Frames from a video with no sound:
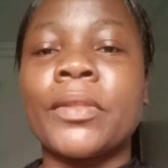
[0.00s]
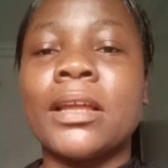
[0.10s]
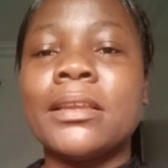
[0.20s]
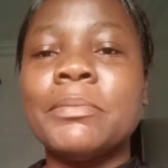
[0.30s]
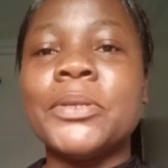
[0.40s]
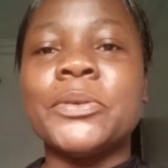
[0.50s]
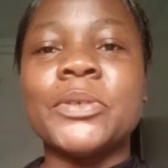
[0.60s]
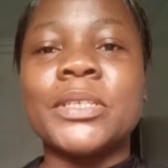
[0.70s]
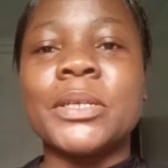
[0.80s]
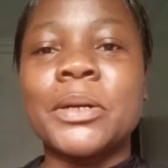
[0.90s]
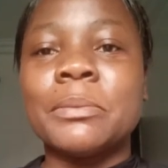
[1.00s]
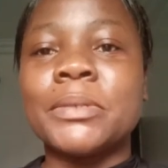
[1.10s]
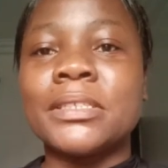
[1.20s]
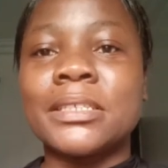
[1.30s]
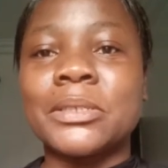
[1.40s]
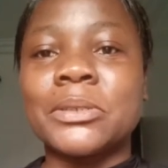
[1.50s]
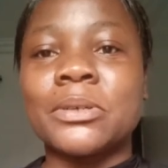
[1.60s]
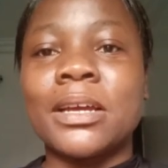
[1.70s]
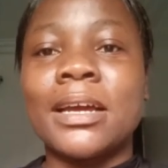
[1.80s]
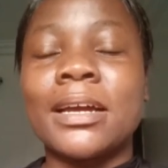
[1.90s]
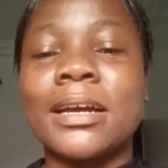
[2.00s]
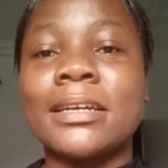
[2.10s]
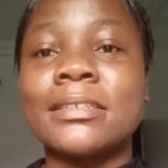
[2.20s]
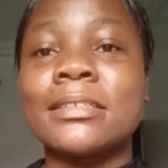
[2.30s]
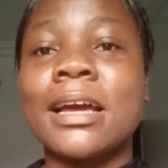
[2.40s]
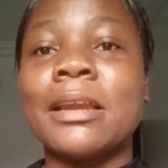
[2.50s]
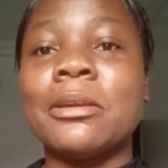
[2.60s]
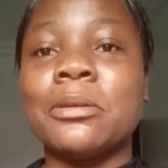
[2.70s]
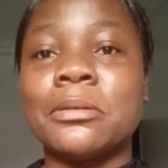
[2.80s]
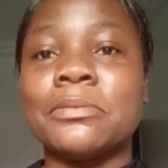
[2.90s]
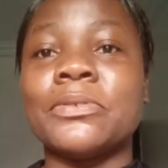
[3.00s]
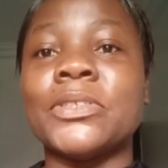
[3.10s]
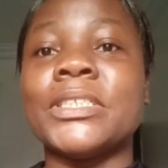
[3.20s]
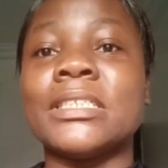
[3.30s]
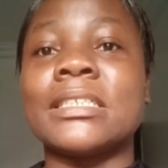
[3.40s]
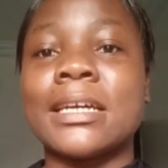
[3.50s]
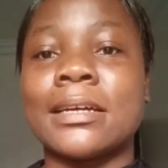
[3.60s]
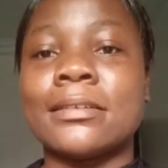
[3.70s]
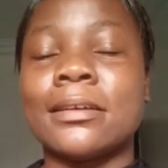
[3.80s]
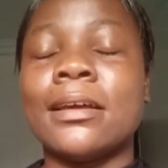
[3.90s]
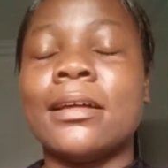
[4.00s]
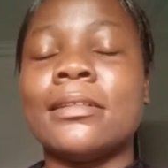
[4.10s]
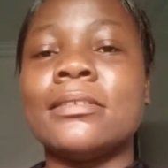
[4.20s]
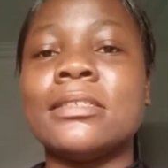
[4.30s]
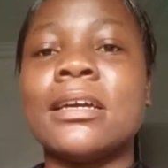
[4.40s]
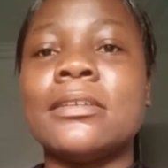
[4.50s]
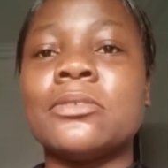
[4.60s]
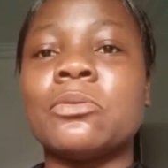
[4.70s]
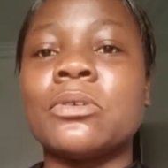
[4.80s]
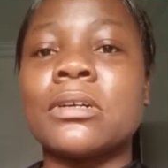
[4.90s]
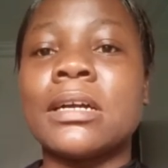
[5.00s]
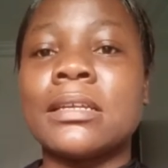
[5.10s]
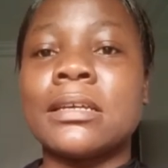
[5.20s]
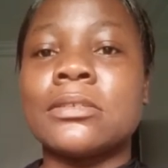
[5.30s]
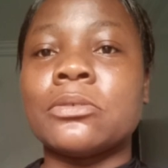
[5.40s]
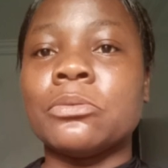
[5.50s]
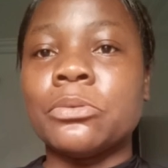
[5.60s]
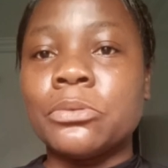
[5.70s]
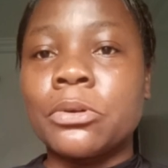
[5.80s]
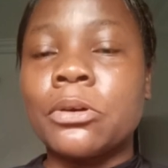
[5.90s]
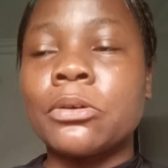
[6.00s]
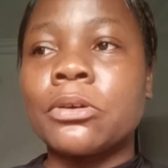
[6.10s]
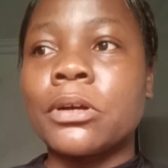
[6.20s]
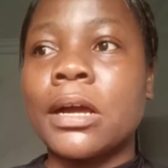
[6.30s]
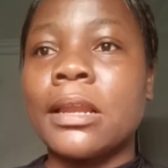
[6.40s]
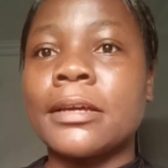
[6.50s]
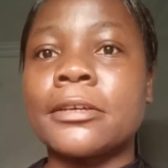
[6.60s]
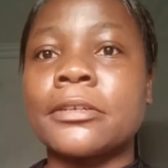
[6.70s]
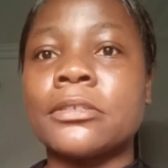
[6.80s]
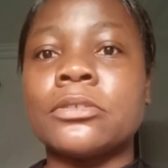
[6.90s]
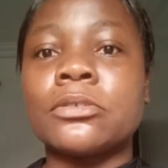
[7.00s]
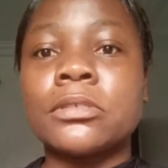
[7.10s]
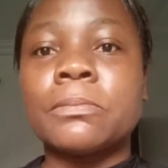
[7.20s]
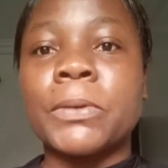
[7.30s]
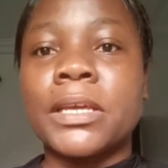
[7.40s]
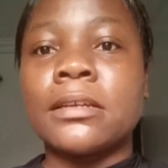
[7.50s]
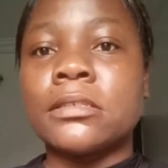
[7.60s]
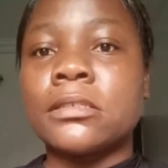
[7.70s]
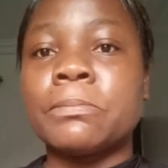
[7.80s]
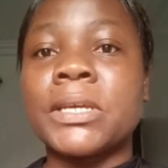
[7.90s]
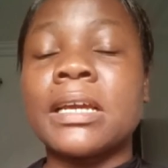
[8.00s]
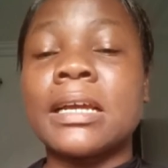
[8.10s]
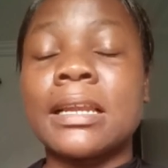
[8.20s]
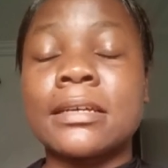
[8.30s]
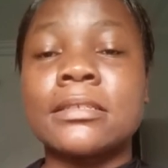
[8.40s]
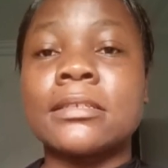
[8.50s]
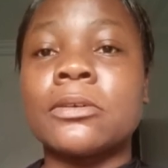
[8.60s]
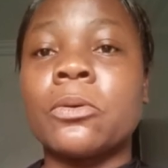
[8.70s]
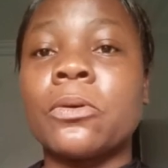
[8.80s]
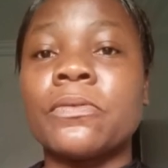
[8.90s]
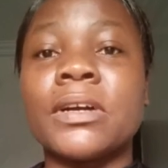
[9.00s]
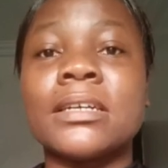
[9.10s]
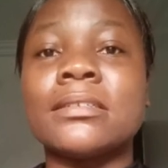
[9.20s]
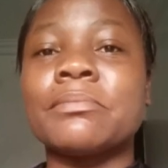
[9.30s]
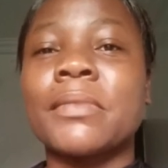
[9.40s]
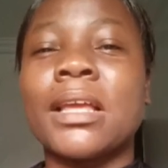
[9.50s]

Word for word: Let me know in the comment section. Guys, I love this gown. This gown is one gown that you rock. I like it, just speaking, it's speaking classy, covered.